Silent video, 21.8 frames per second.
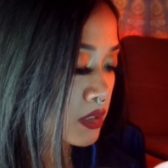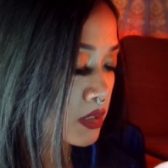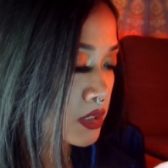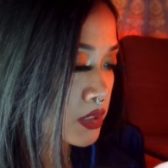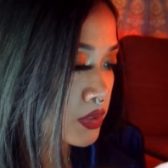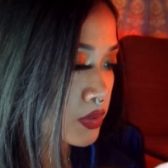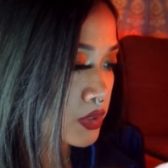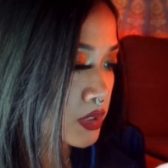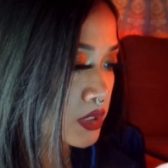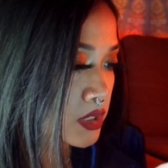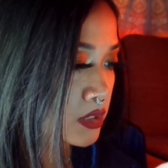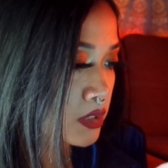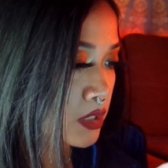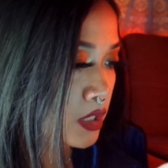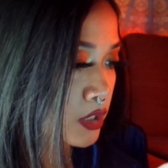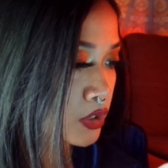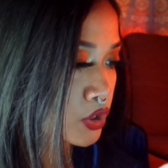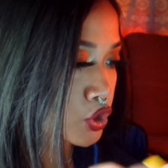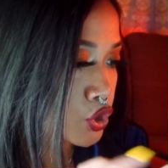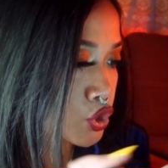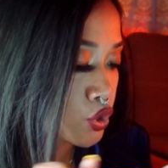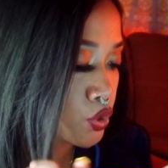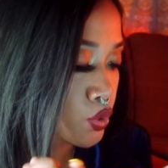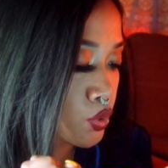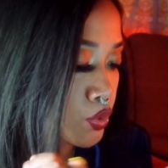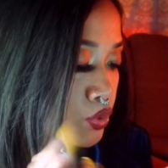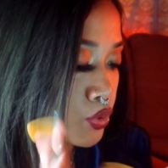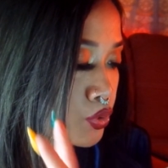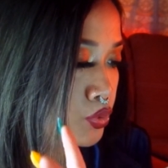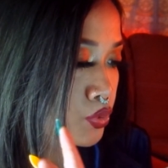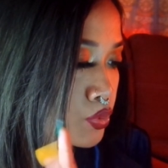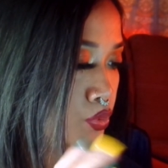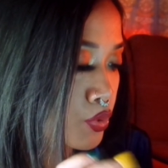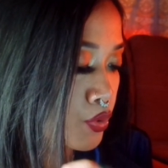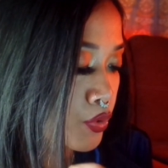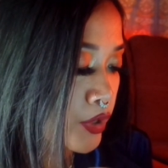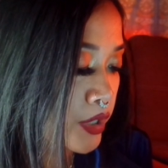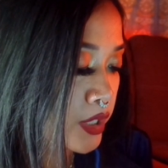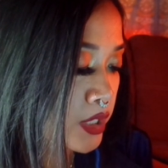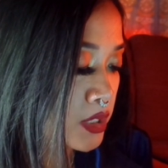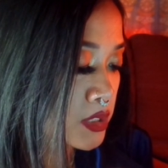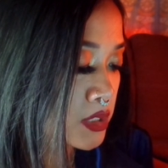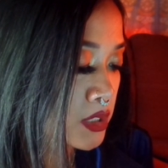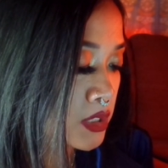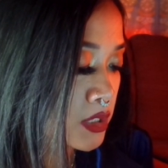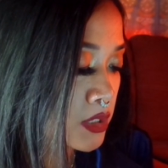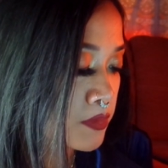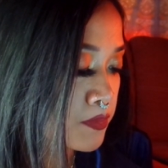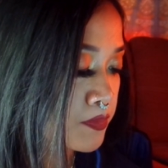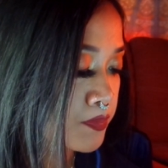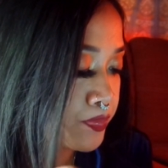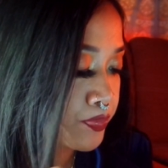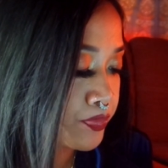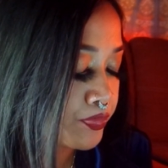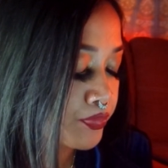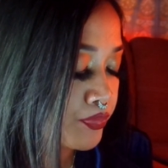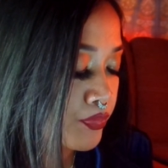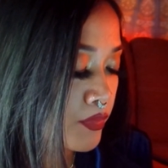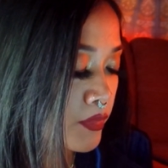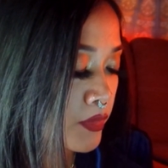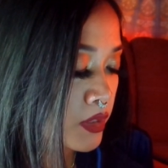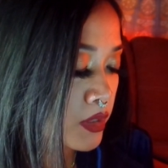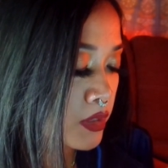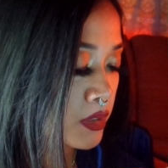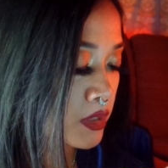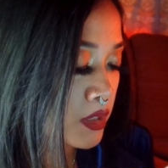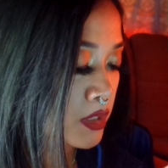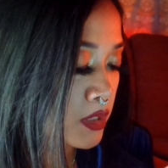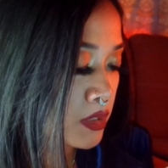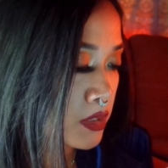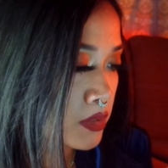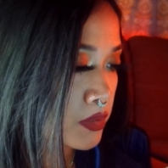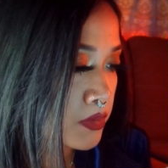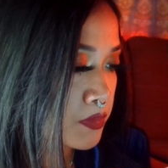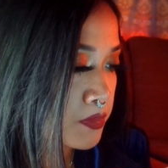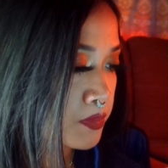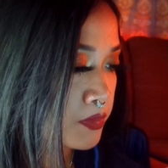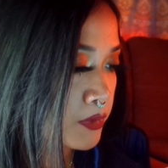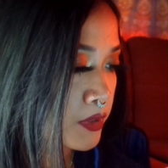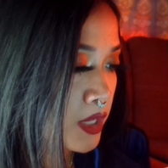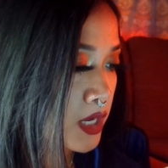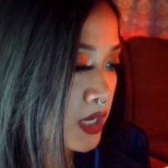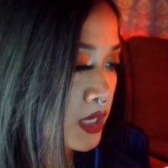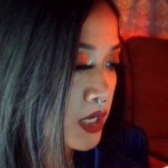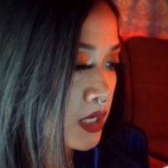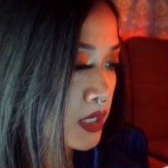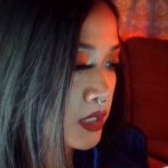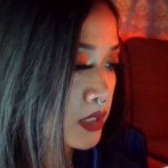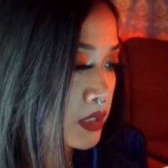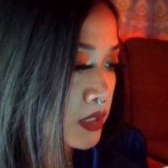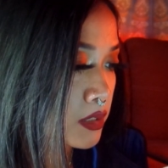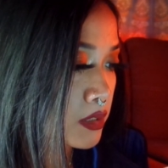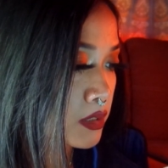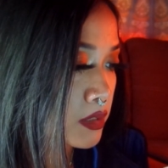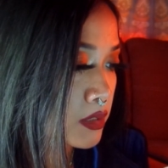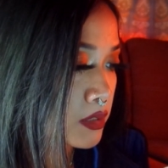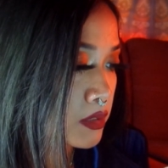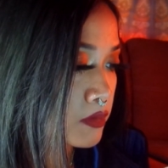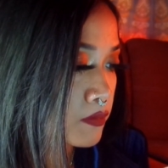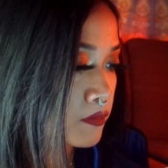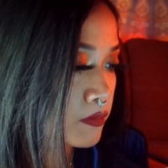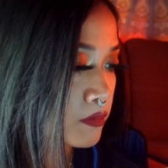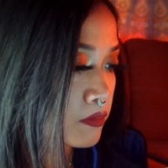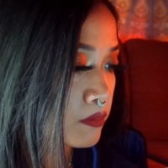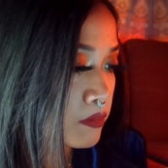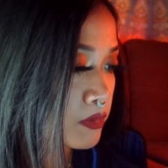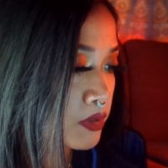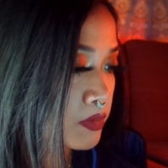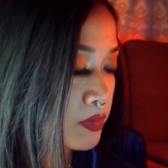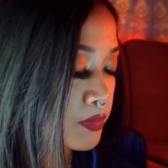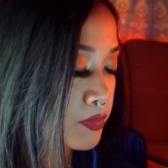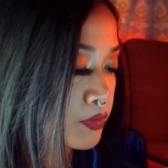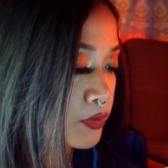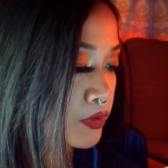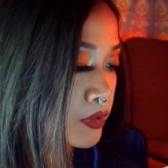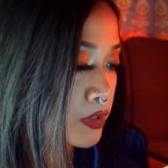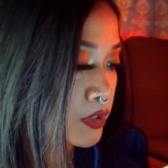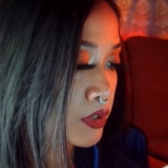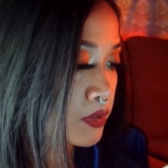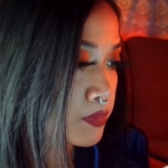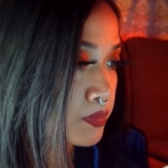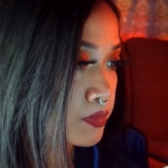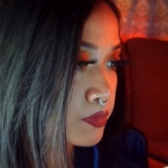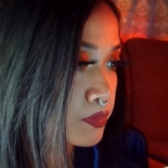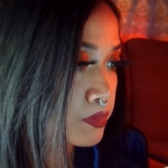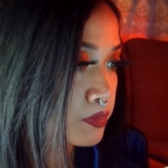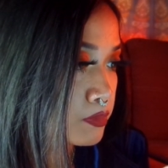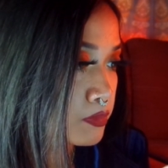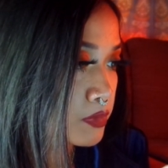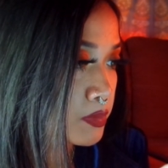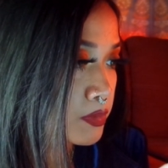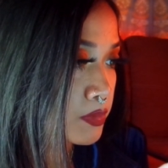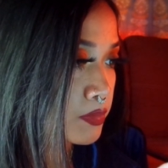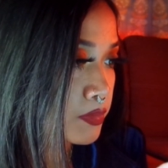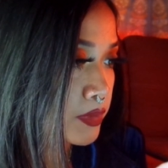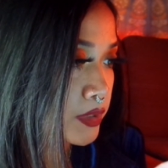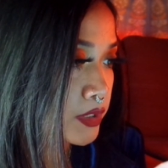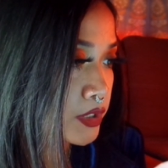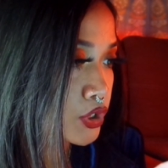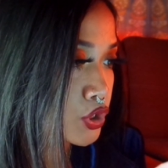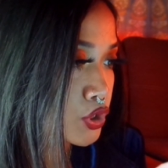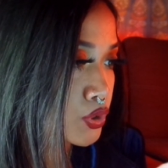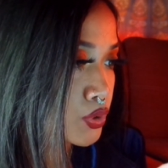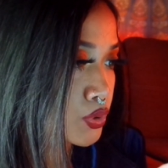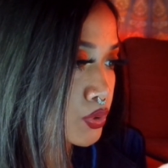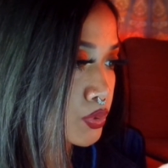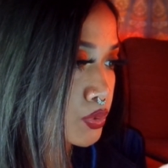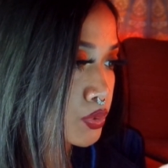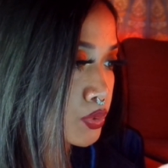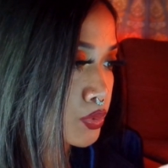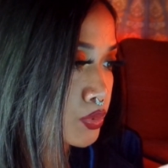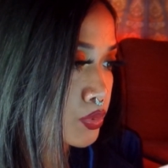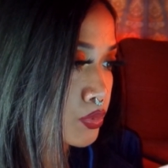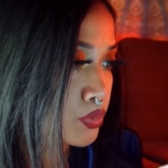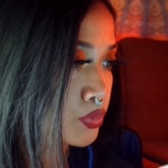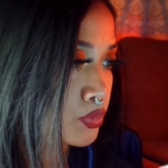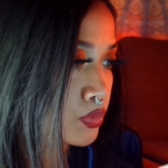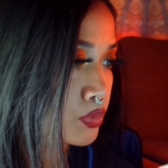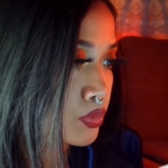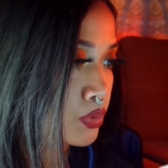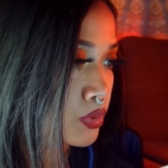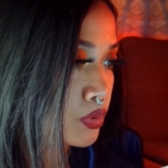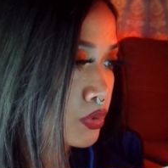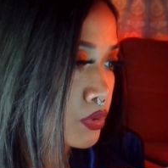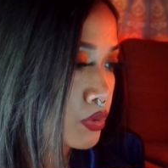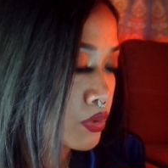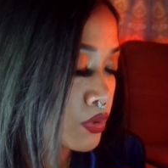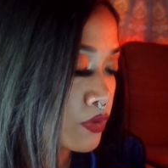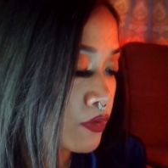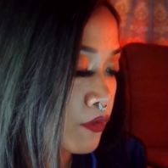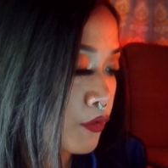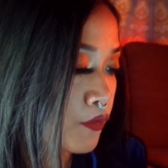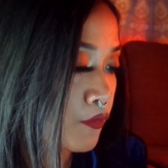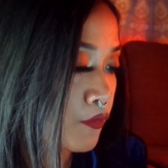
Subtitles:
so it's not too crazy. And then the black, maybe put it up maybe by 2 or